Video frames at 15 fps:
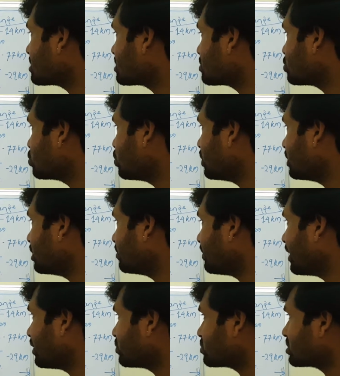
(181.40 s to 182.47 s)
it is
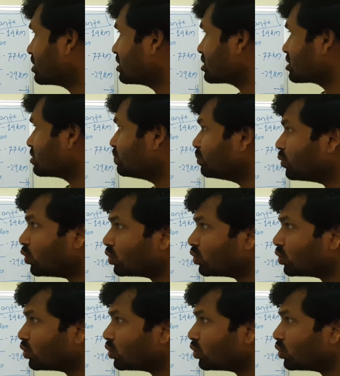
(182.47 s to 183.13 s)
200 microseconds.